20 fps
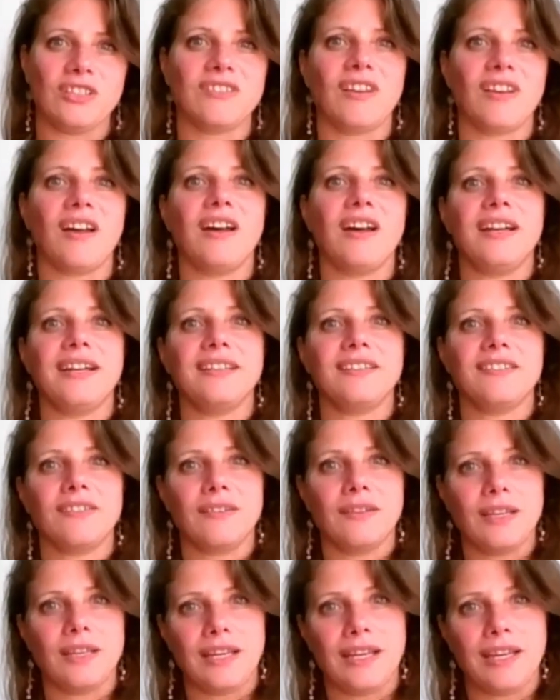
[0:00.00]
side,
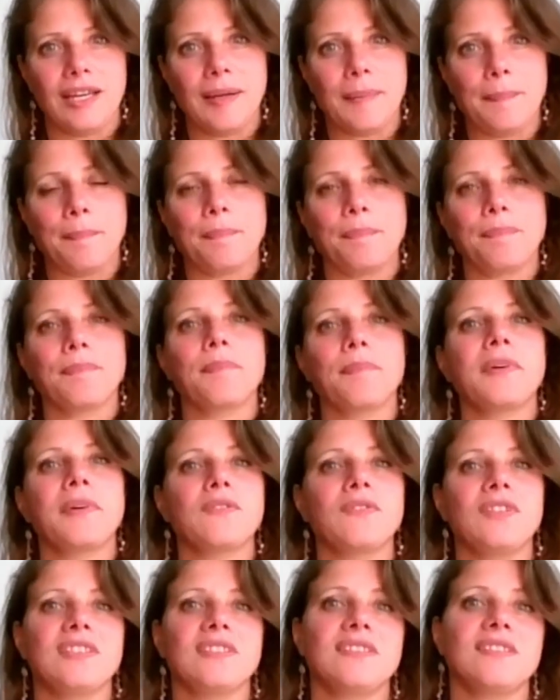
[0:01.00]
um, but
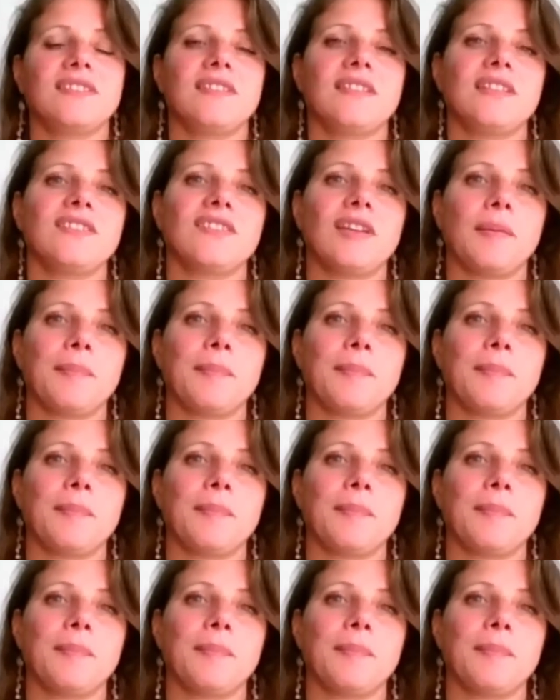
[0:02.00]
with some